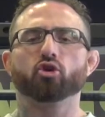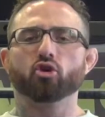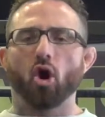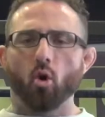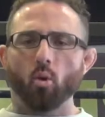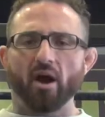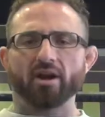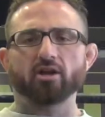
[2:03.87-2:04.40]
You
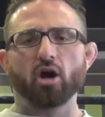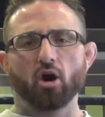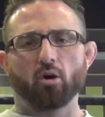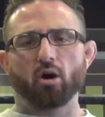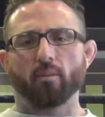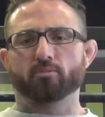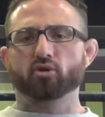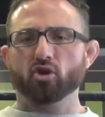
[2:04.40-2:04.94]
don't want to
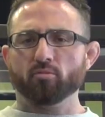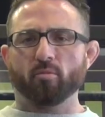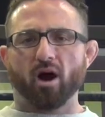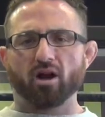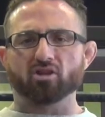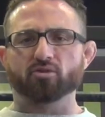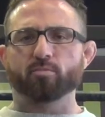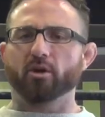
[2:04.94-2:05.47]
go up too
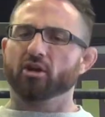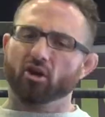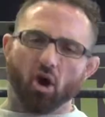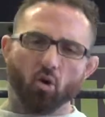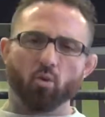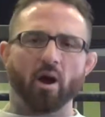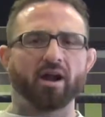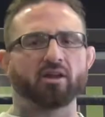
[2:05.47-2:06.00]
much, but you
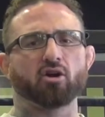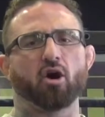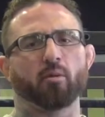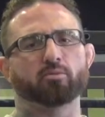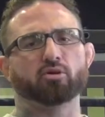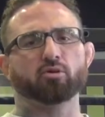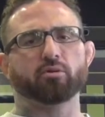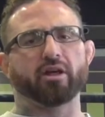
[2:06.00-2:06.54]
don't want to go
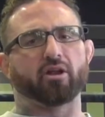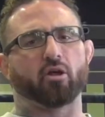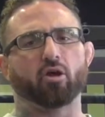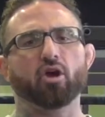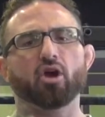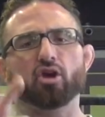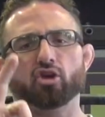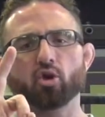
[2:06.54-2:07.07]
up too little.
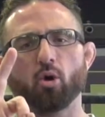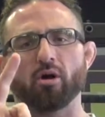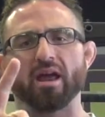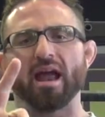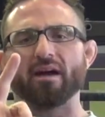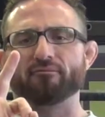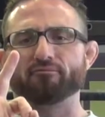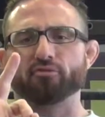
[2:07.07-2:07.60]
You only
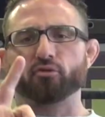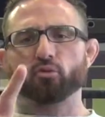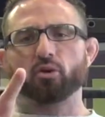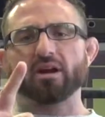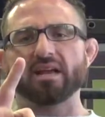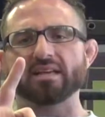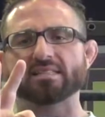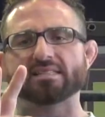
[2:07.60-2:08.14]
have
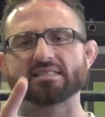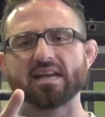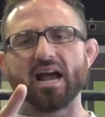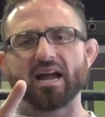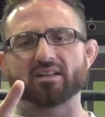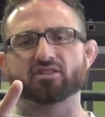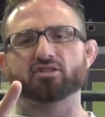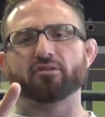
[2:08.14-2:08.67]
3
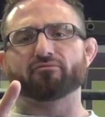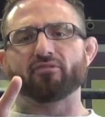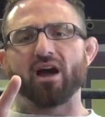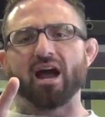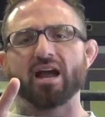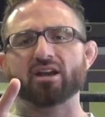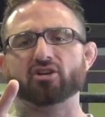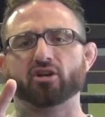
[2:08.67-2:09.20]
sets to
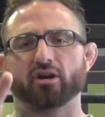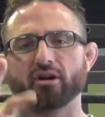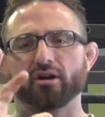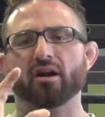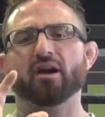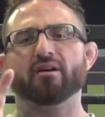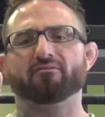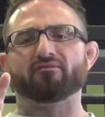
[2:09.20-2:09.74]
find
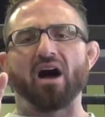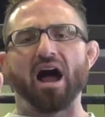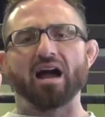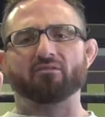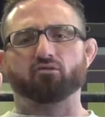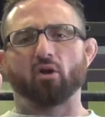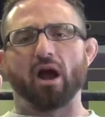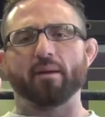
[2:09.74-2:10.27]
your
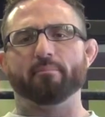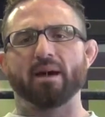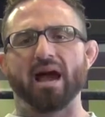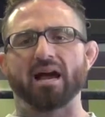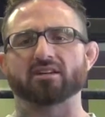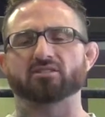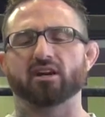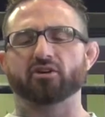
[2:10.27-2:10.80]
5 rep
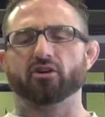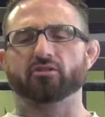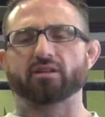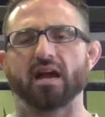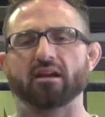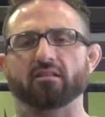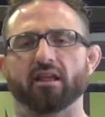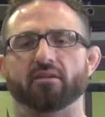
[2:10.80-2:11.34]
max on your
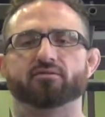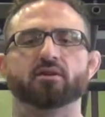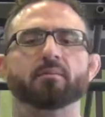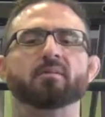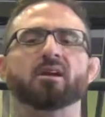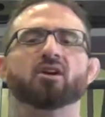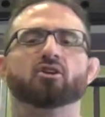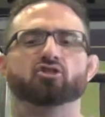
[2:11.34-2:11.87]
deadlift.
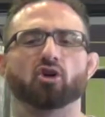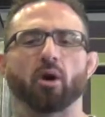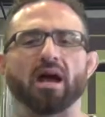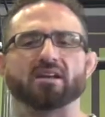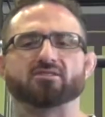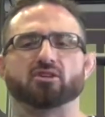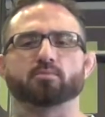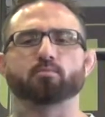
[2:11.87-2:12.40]
So
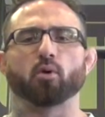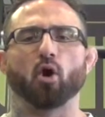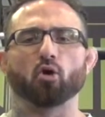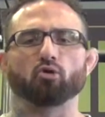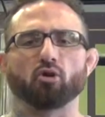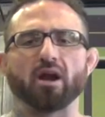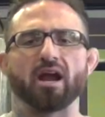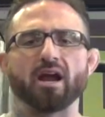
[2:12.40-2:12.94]
as this
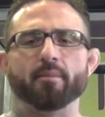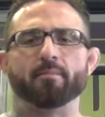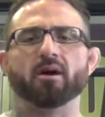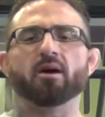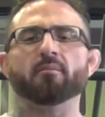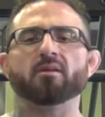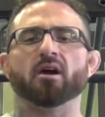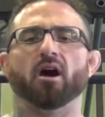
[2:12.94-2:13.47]

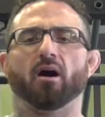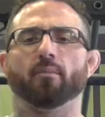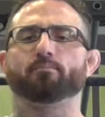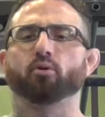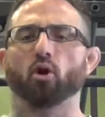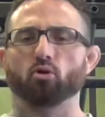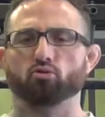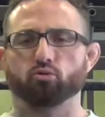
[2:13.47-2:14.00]
program
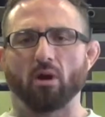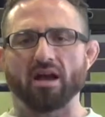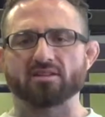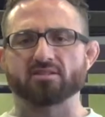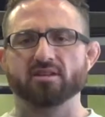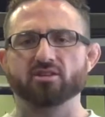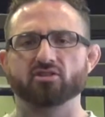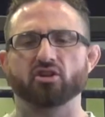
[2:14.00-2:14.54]

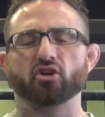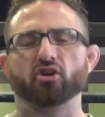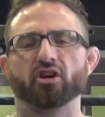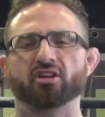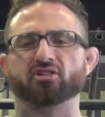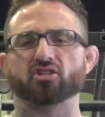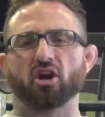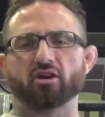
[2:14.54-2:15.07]
progresses and you're
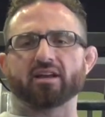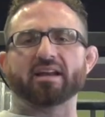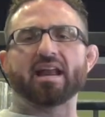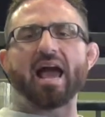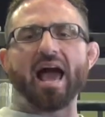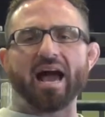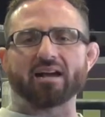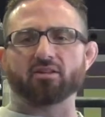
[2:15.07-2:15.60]
going to start
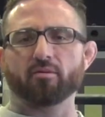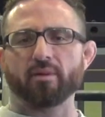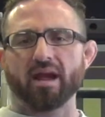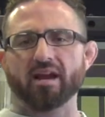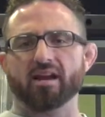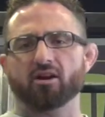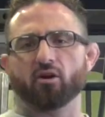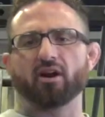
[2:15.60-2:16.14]
getting
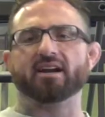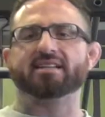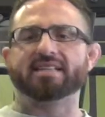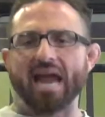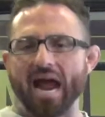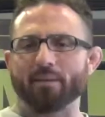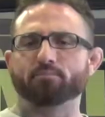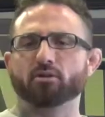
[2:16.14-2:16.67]
acclimated or
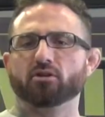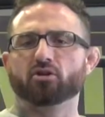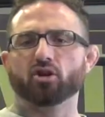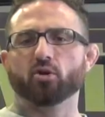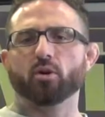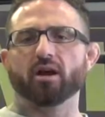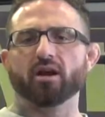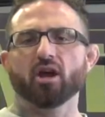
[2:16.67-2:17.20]
adapted
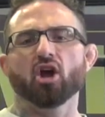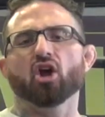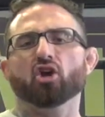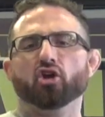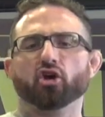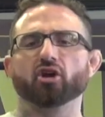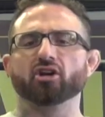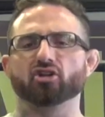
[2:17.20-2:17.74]
to it,
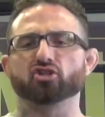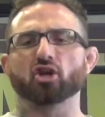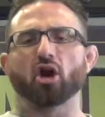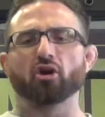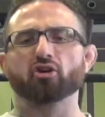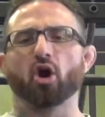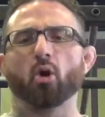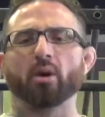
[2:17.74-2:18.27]
you're going to
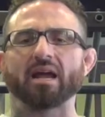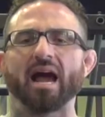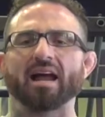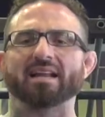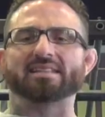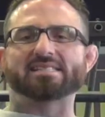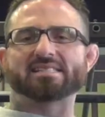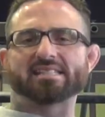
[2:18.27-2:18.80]
start knowing
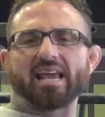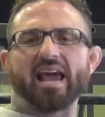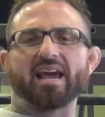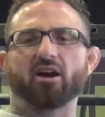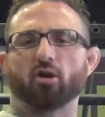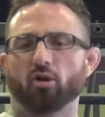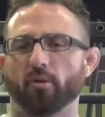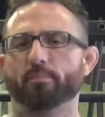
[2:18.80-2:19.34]
how to
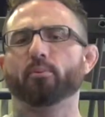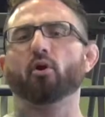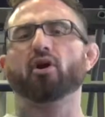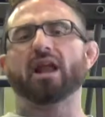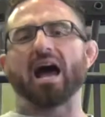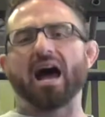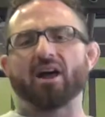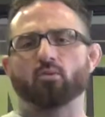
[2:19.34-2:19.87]
scale or
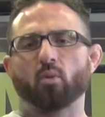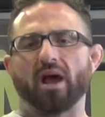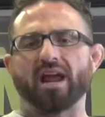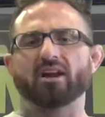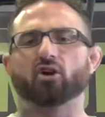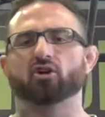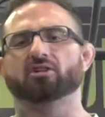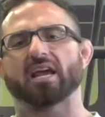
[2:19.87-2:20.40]
put on
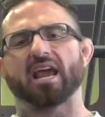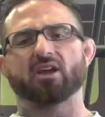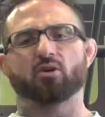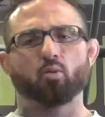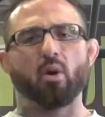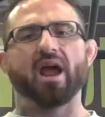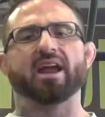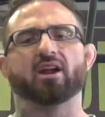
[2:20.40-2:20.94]
weight or
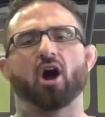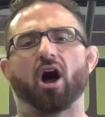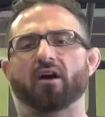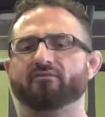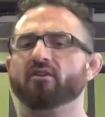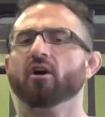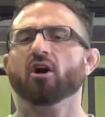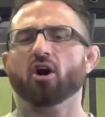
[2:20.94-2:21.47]
take weight
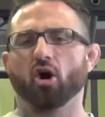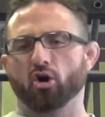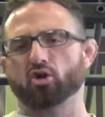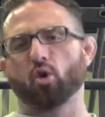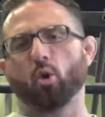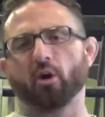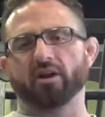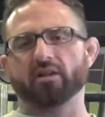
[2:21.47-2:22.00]
off
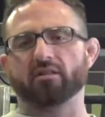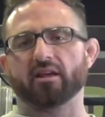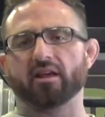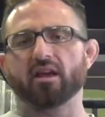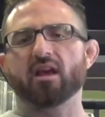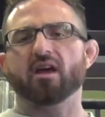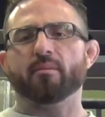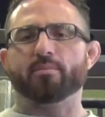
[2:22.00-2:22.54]
accordingly.
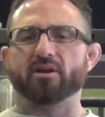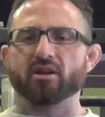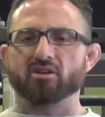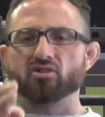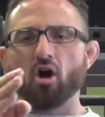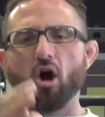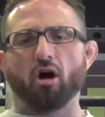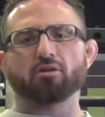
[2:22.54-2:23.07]

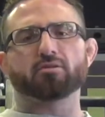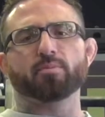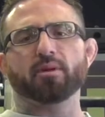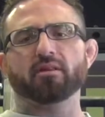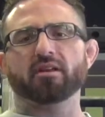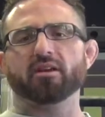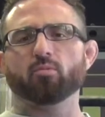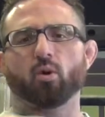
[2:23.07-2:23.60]
Because
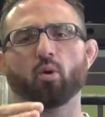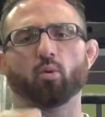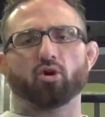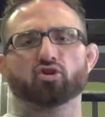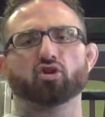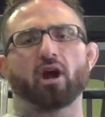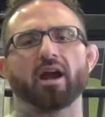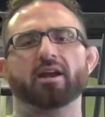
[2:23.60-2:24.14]
ultimately what
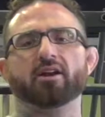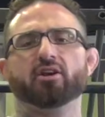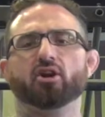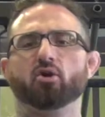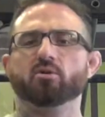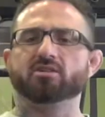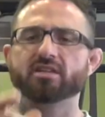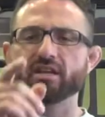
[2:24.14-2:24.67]
we're trying to
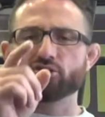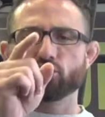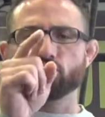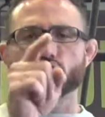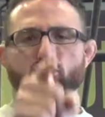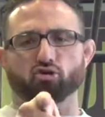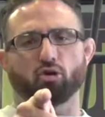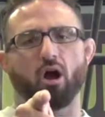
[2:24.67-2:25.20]
do is get you
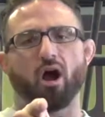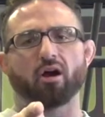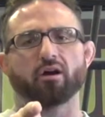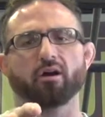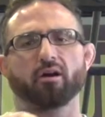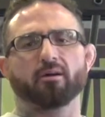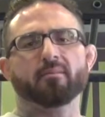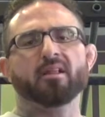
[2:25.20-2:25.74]

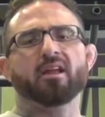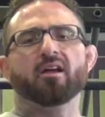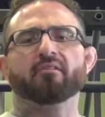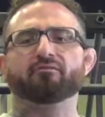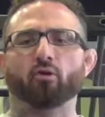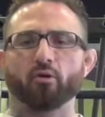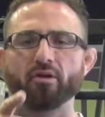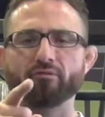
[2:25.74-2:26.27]
stronger
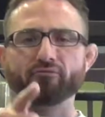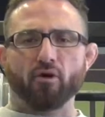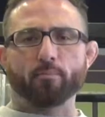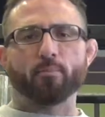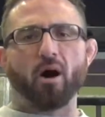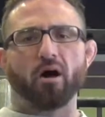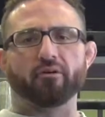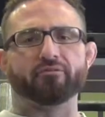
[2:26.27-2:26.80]
for the
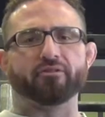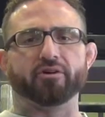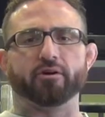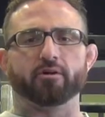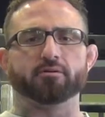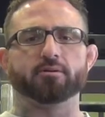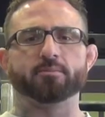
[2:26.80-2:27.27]
football field.